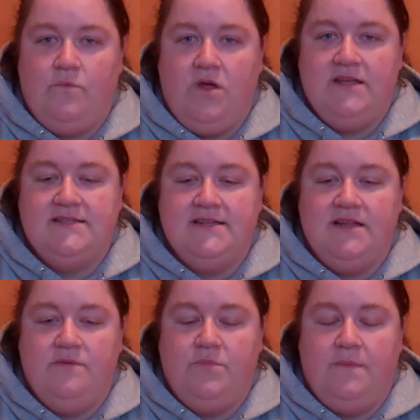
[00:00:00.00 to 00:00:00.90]
While he's
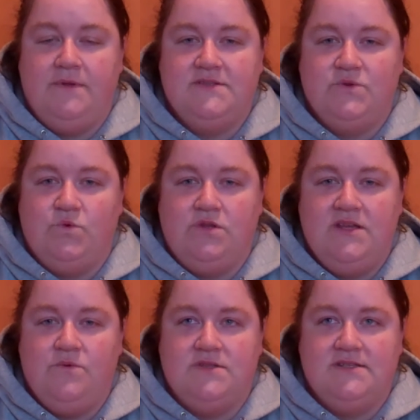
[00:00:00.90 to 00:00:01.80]
in public school,
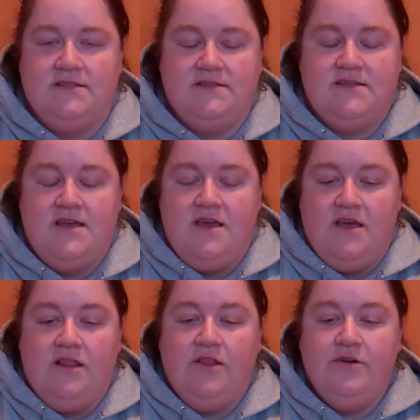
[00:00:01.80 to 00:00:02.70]
he wasn't
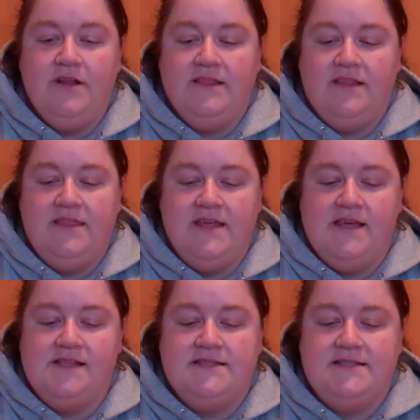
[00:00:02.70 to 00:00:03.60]
learning the
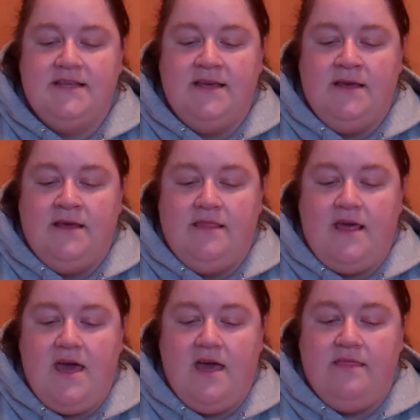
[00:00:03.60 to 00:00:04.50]
things
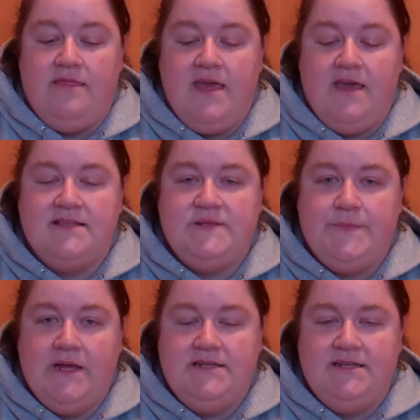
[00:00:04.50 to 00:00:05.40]
that they
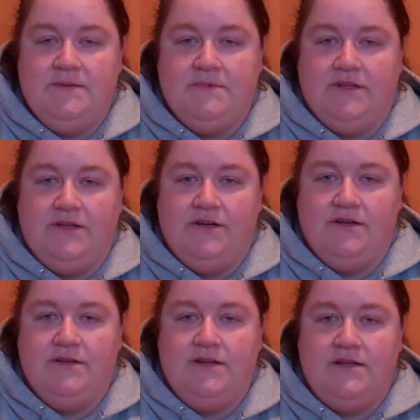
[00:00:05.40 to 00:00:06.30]
expected him to
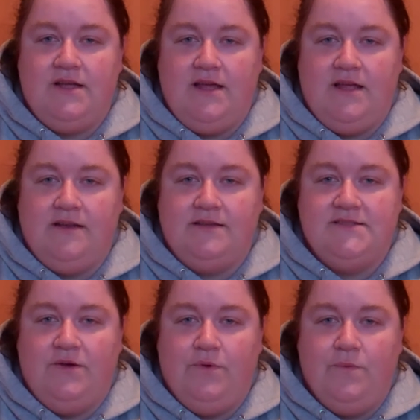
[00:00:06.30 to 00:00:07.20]
learn, and
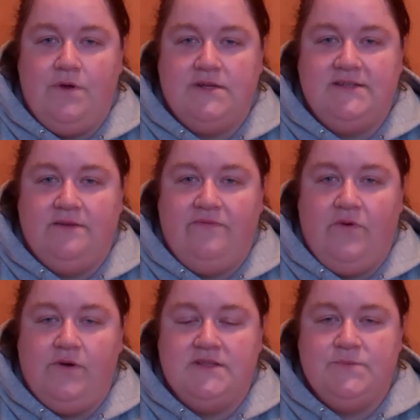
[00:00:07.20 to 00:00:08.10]
so we want to
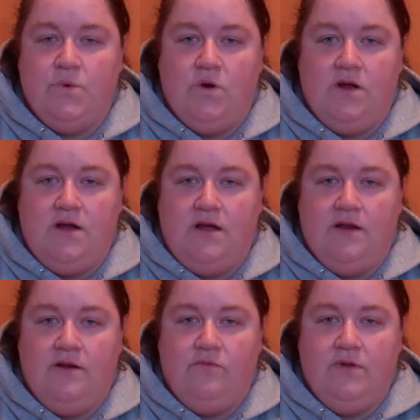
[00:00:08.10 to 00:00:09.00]
focus more
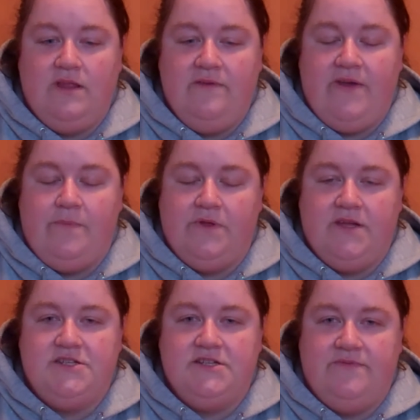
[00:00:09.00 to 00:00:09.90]
on real-life
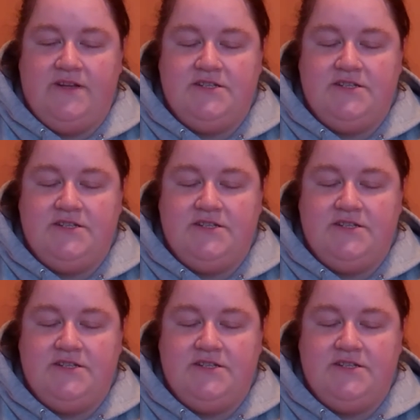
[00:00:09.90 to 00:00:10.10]
application of